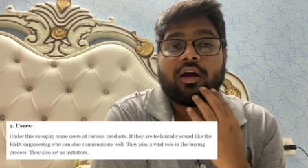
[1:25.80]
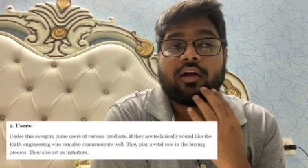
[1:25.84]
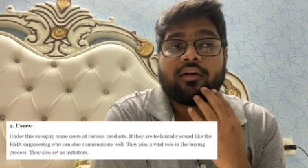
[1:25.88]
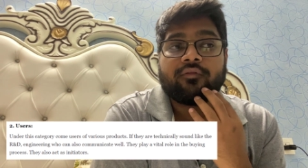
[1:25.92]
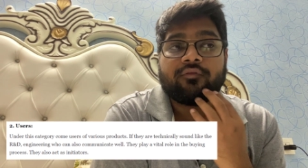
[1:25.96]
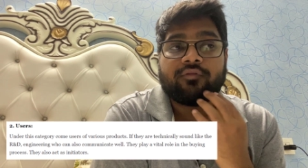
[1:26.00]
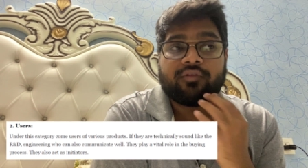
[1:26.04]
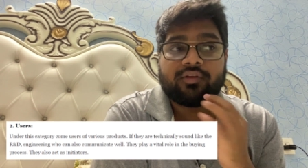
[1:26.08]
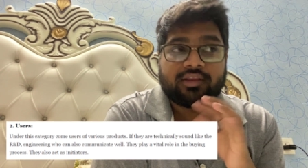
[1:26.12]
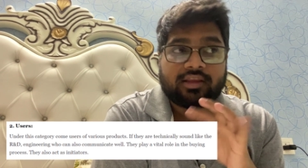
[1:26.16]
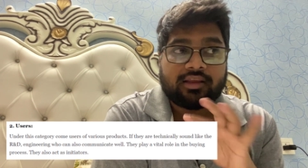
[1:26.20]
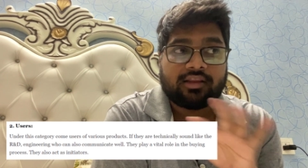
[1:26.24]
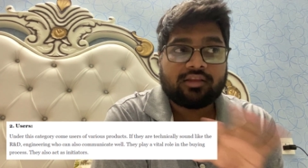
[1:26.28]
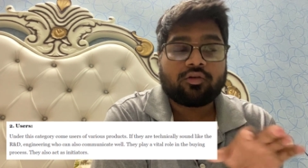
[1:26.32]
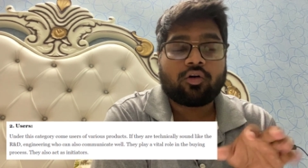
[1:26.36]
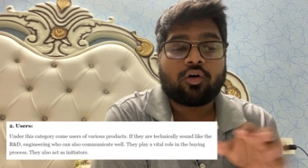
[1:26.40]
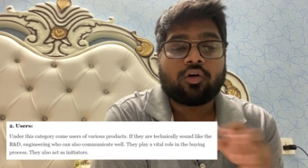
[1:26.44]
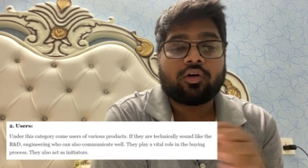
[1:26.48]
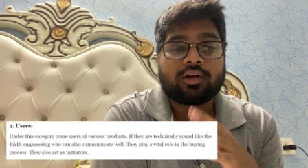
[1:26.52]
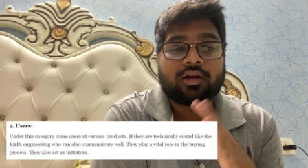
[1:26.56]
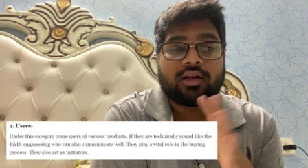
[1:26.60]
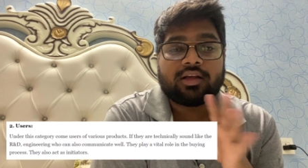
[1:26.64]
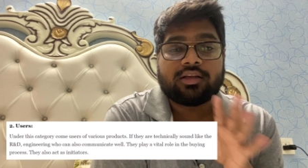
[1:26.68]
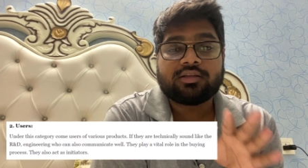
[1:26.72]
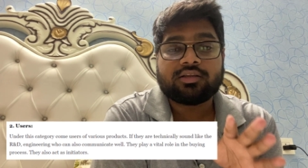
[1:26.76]
within the
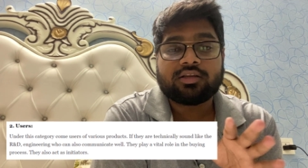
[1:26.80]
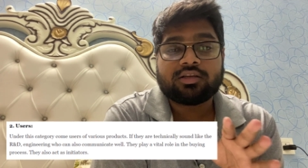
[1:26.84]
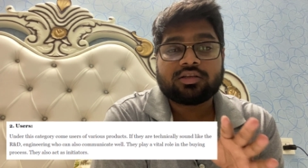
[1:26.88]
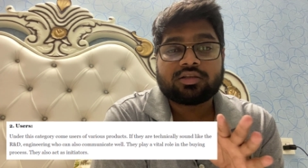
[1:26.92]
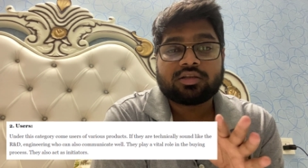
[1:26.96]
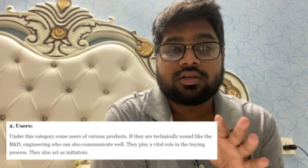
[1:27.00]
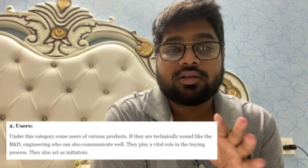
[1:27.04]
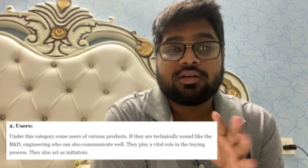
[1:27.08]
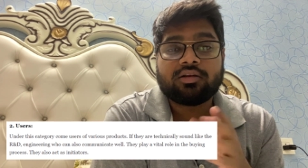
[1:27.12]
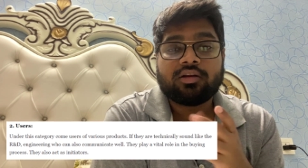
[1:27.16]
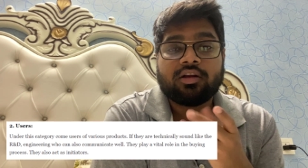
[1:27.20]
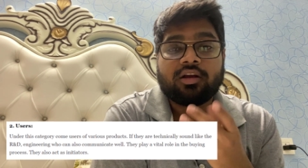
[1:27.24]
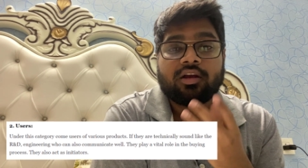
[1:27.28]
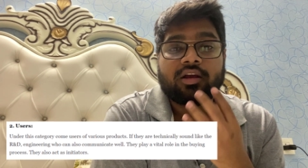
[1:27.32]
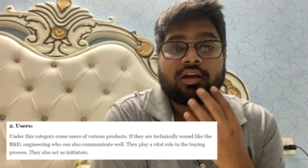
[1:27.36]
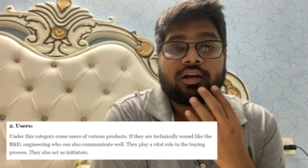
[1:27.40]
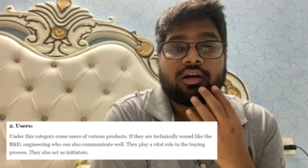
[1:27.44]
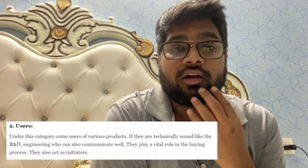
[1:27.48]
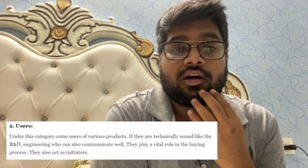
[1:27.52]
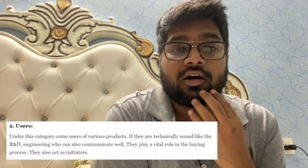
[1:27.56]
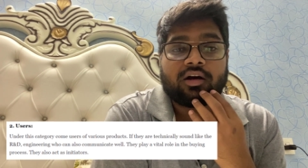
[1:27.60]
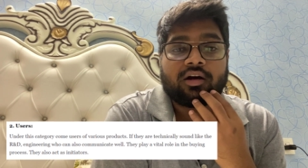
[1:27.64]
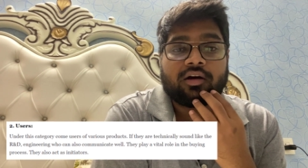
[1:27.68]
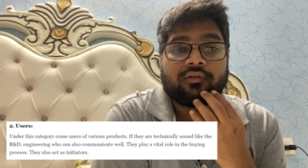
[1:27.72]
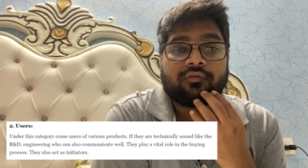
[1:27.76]
organization
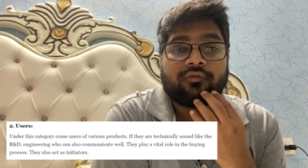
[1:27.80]
uh,